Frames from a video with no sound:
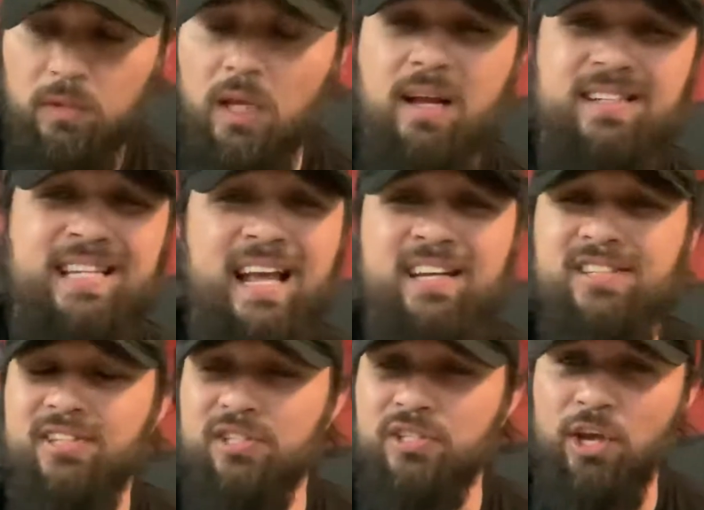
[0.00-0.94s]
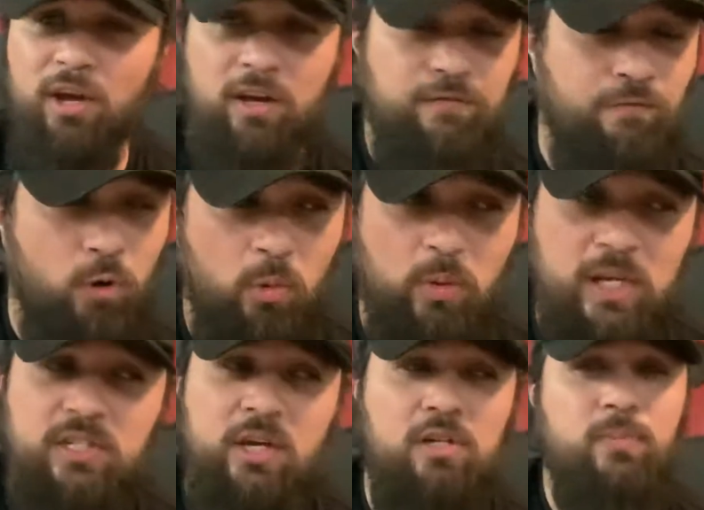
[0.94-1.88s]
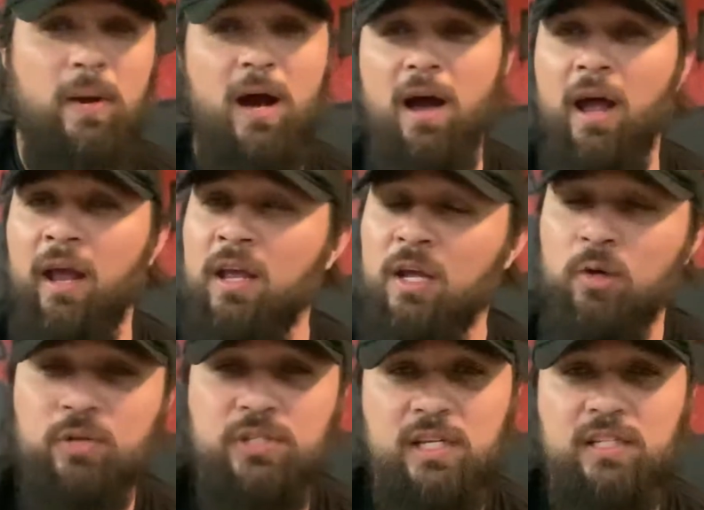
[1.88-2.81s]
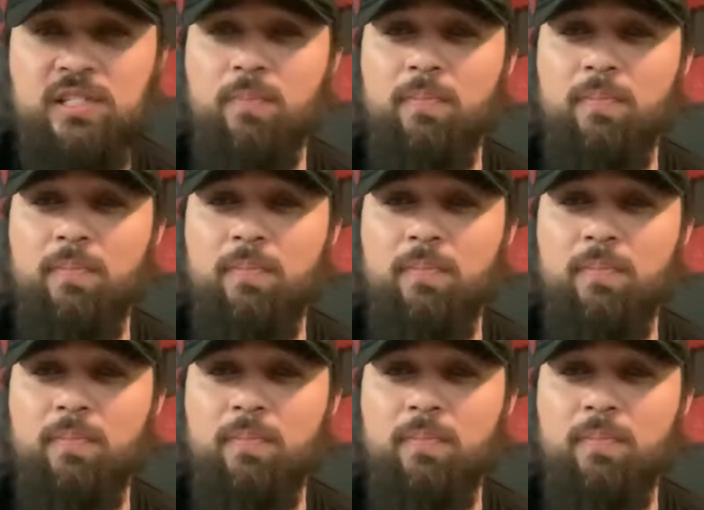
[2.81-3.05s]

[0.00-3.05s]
attendance is good, 4 weeks goes by, we're seeing some